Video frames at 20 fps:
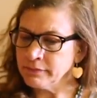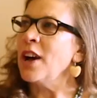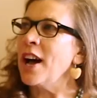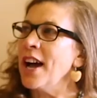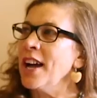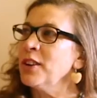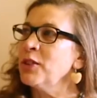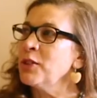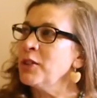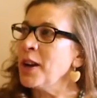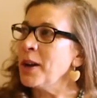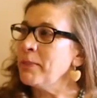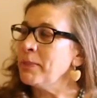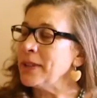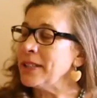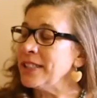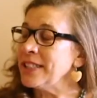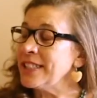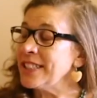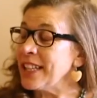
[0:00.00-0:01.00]
I grew up
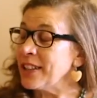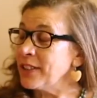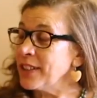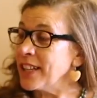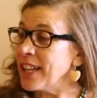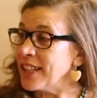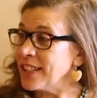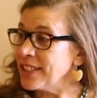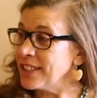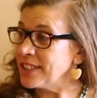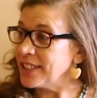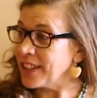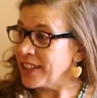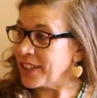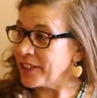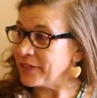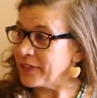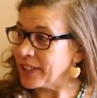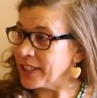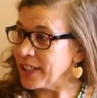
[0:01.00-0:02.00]
in segregated South
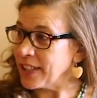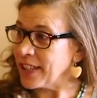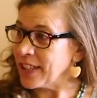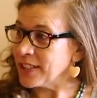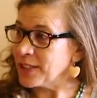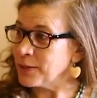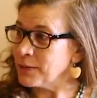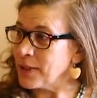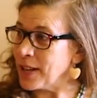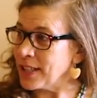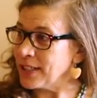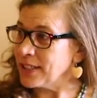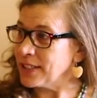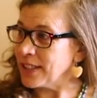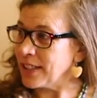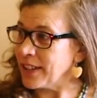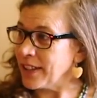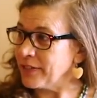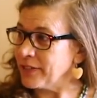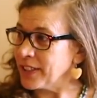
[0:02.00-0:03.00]
Africa as a white
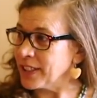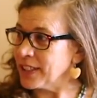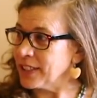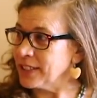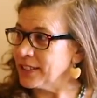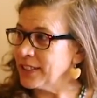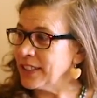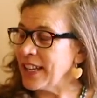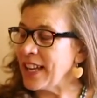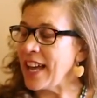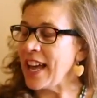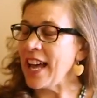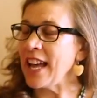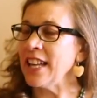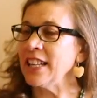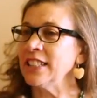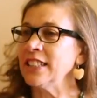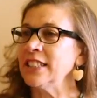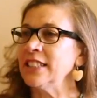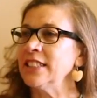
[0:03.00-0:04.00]
South African
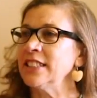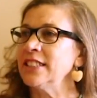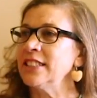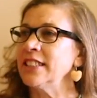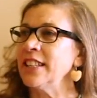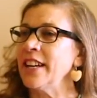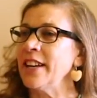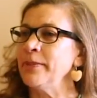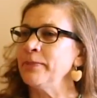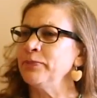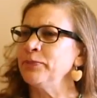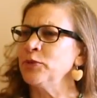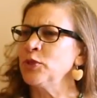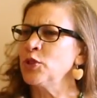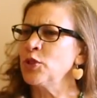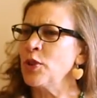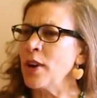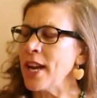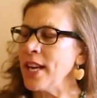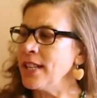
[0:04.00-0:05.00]
and
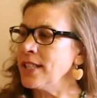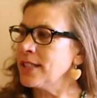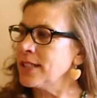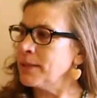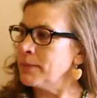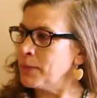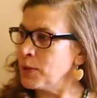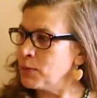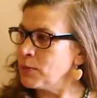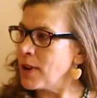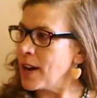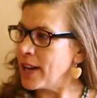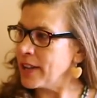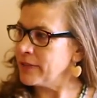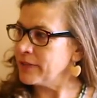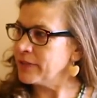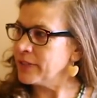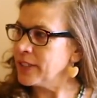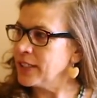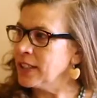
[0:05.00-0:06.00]
trained as a
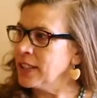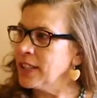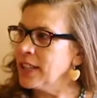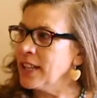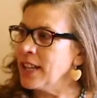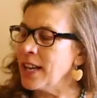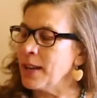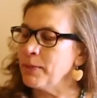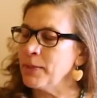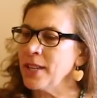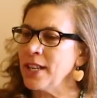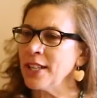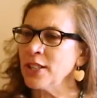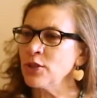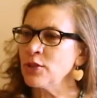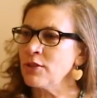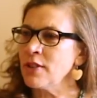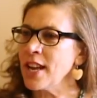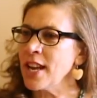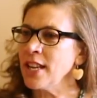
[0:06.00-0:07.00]
midwife. And when I
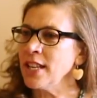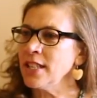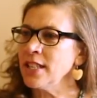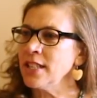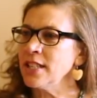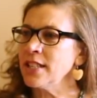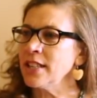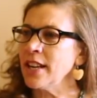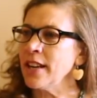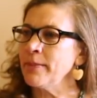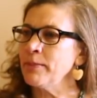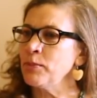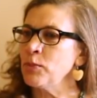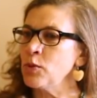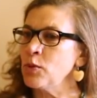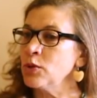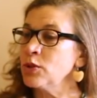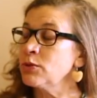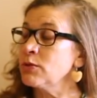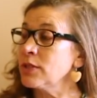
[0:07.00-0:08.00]
trained,
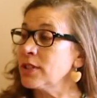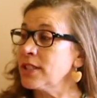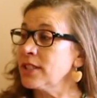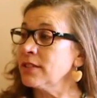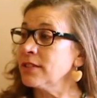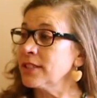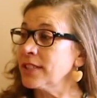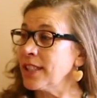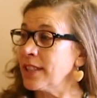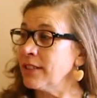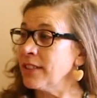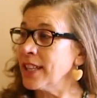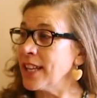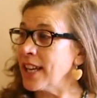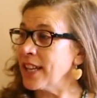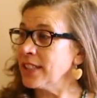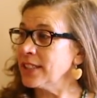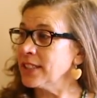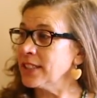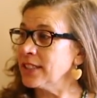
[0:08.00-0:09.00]
wards were still
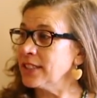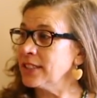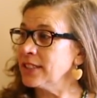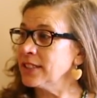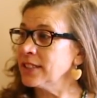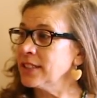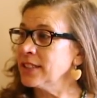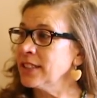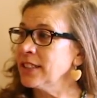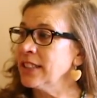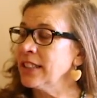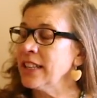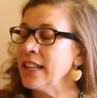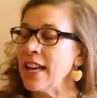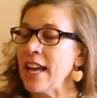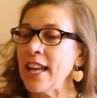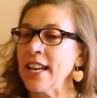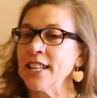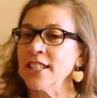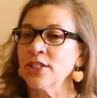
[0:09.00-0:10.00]
segregated.
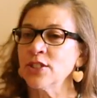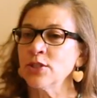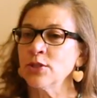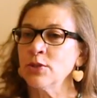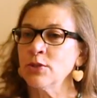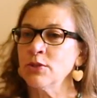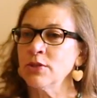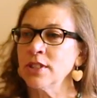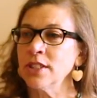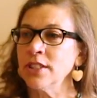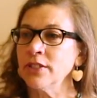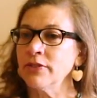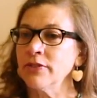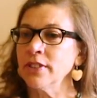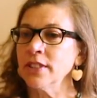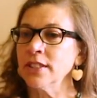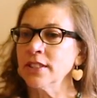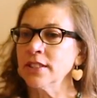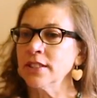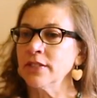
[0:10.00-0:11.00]
And I saw the
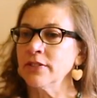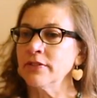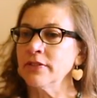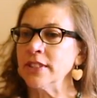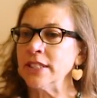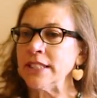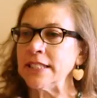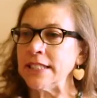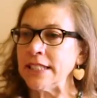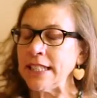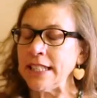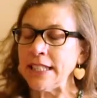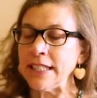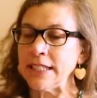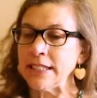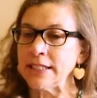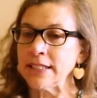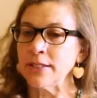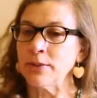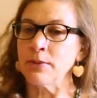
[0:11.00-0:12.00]
difference of disease
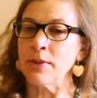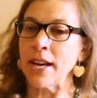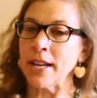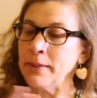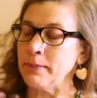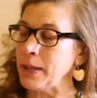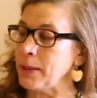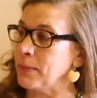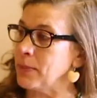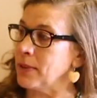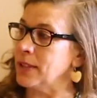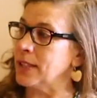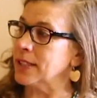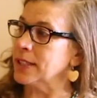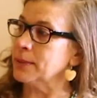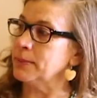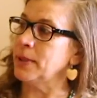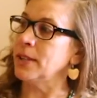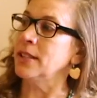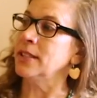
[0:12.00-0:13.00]
that white people
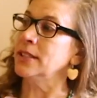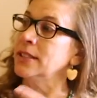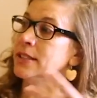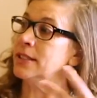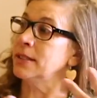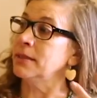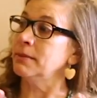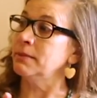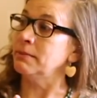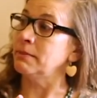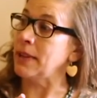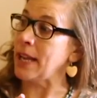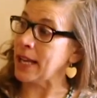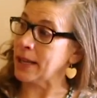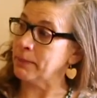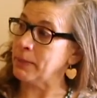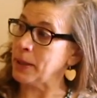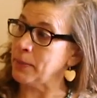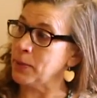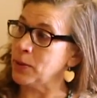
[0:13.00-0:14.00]
experienced and
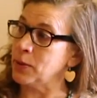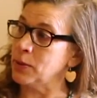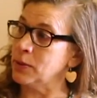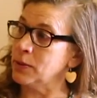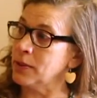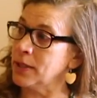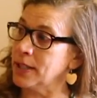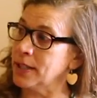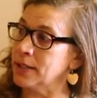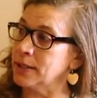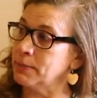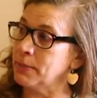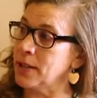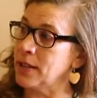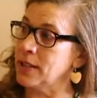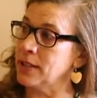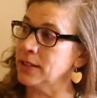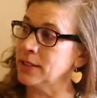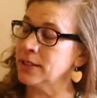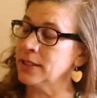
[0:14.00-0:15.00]
black people
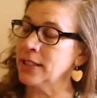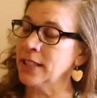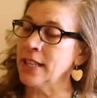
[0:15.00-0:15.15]
experienced